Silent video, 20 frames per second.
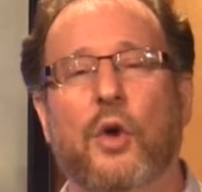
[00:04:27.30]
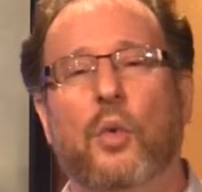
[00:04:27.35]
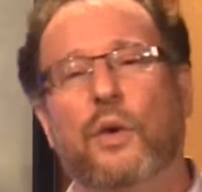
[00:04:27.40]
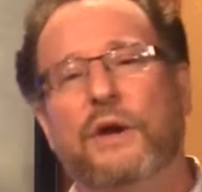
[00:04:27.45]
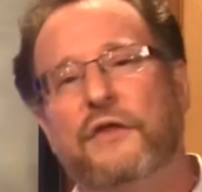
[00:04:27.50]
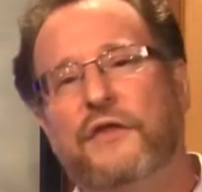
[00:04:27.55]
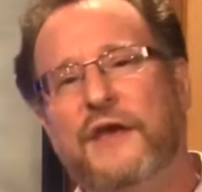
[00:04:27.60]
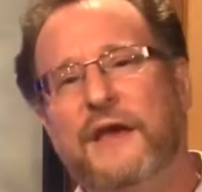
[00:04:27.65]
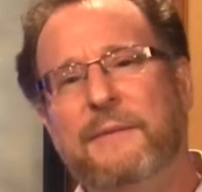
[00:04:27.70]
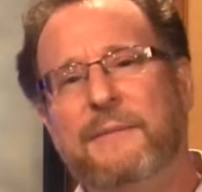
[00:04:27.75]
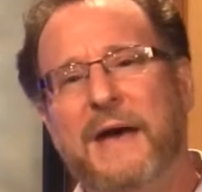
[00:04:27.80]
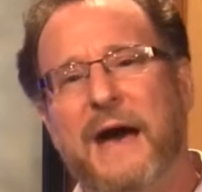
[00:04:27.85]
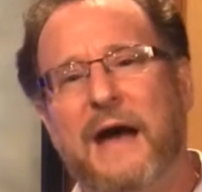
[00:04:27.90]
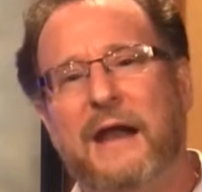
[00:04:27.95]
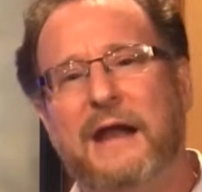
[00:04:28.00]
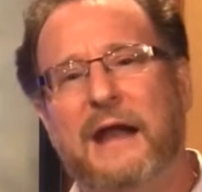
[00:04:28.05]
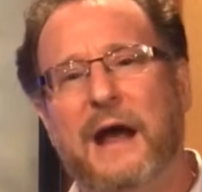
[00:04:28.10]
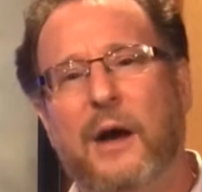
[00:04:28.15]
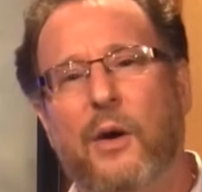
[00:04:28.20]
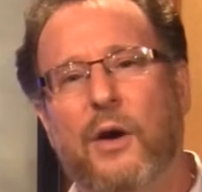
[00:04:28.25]
When you think
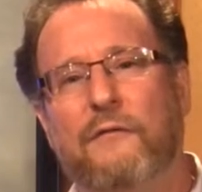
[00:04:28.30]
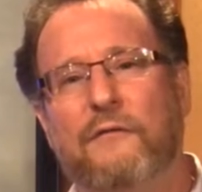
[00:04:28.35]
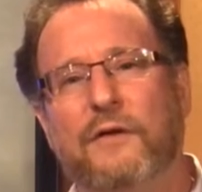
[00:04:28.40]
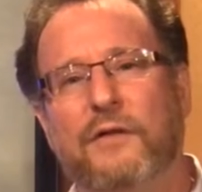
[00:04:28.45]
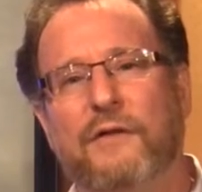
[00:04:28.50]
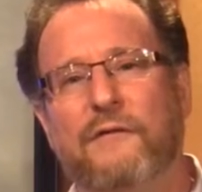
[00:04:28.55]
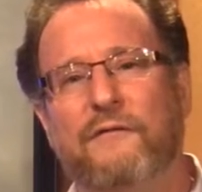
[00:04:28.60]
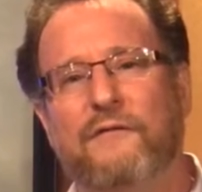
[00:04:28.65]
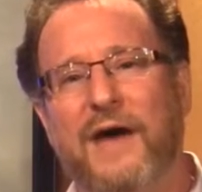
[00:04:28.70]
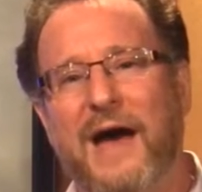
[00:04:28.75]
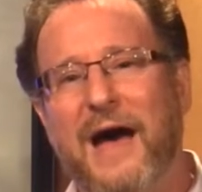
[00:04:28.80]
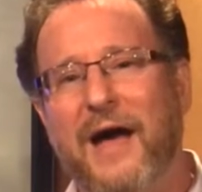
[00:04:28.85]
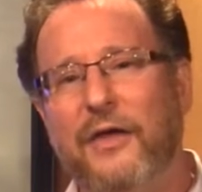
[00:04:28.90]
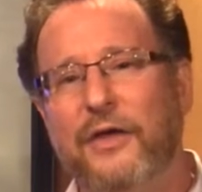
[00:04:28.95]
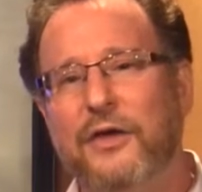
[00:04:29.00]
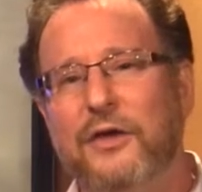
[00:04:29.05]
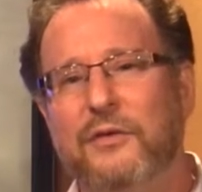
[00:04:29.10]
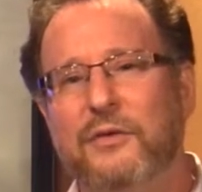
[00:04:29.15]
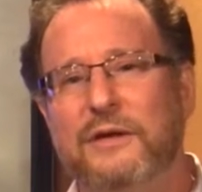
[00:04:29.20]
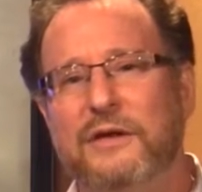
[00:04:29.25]
about it, however, the
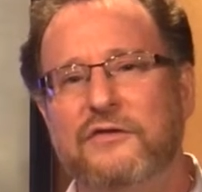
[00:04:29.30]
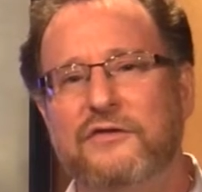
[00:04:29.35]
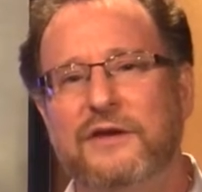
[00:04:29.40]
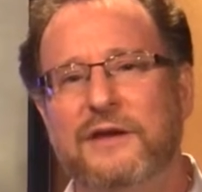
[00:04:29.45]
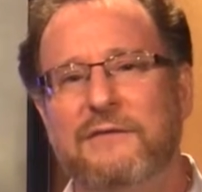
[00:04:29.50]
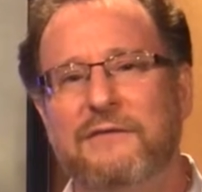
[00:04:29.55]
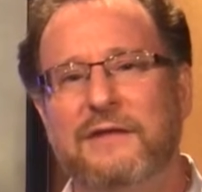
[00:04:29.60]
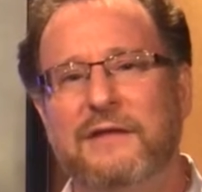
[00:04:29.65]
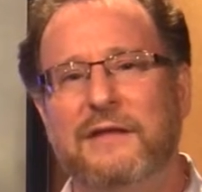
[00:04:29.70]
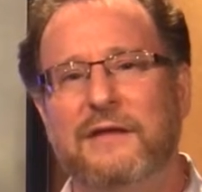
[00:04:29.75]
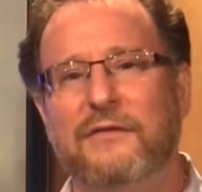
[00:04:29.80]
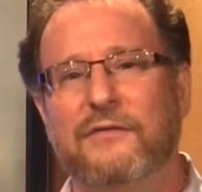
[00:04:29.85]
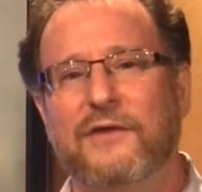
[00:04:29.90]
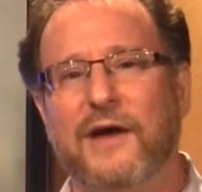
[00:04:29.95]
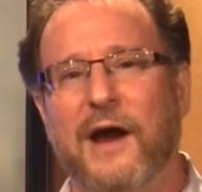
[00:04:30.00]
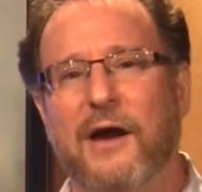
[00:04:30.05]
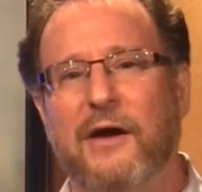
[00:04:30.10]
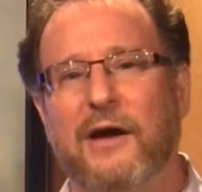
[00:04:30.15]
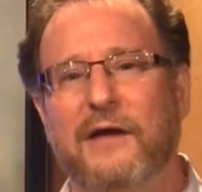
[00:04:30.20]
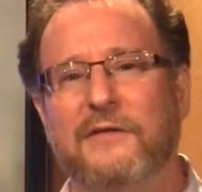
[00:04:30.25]
value in achieving these
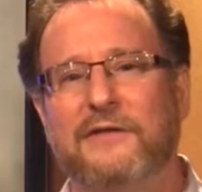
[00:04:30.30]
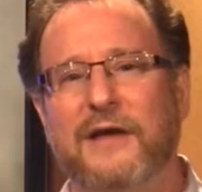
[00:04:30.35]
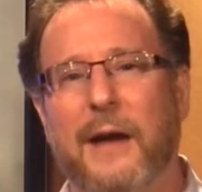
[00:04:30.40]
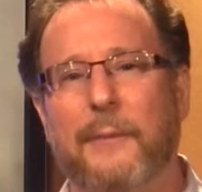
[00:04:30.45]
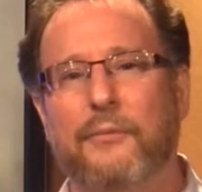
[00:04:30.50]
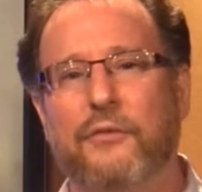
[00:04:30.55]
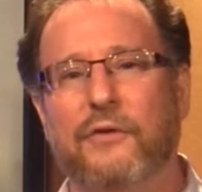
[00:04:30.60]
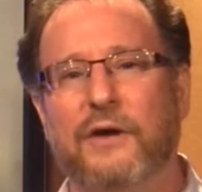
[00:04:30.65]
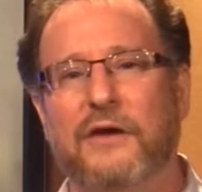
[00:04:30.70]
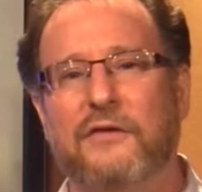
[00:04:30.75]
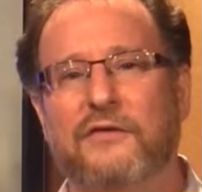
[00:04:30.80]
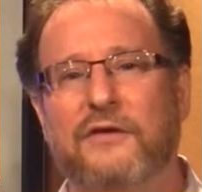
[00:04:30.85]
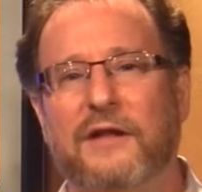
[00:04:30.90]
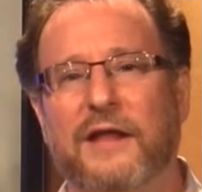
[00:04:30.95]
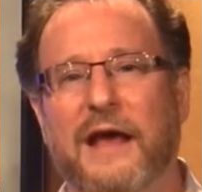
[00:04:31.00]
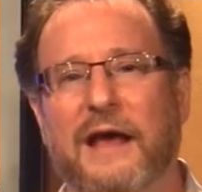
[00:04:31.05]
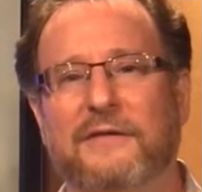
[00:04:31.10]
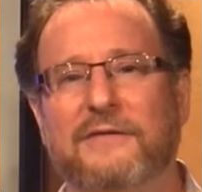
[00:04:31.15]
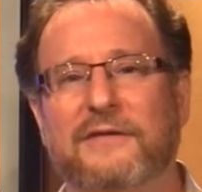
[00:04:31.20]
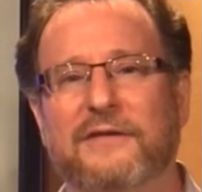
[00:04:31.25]
various operational
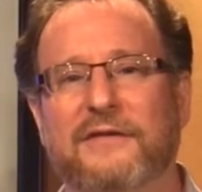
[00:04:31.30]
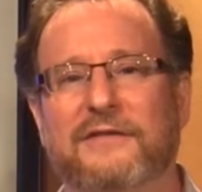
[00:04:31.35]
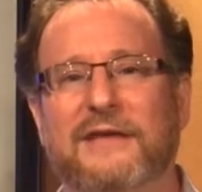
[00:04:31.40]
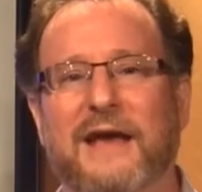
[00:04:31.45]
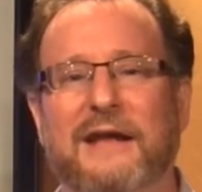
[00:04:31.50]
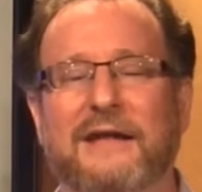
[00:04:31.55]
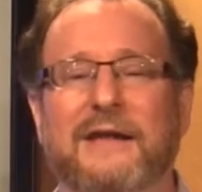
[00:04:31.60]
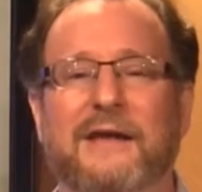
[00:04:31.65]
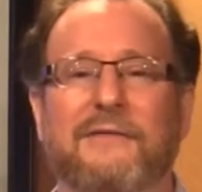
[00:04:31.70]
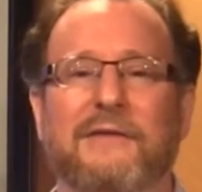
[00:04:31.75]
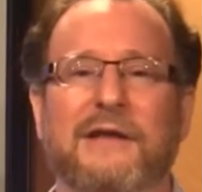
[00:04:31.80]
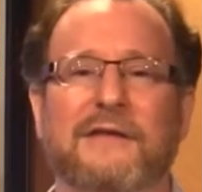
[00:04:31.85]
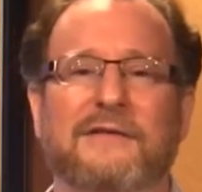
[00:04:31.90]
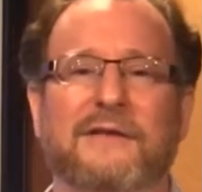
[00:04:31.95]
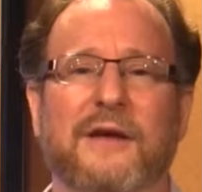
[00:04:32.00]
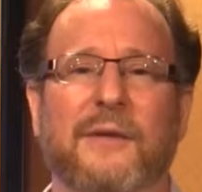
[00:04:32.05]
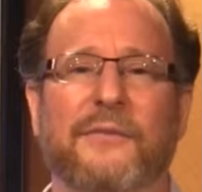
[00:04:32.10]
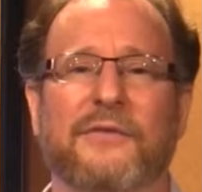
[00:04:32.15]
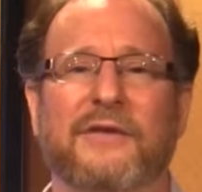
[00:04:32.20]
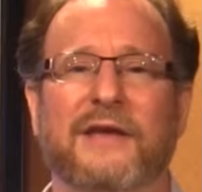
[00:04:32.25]
excellence activities
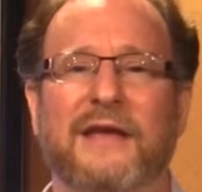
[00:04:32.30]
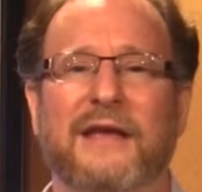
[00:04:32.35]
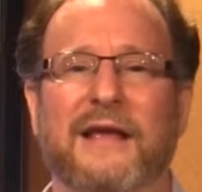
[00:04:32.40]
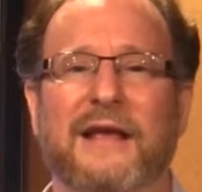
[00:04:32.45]
comes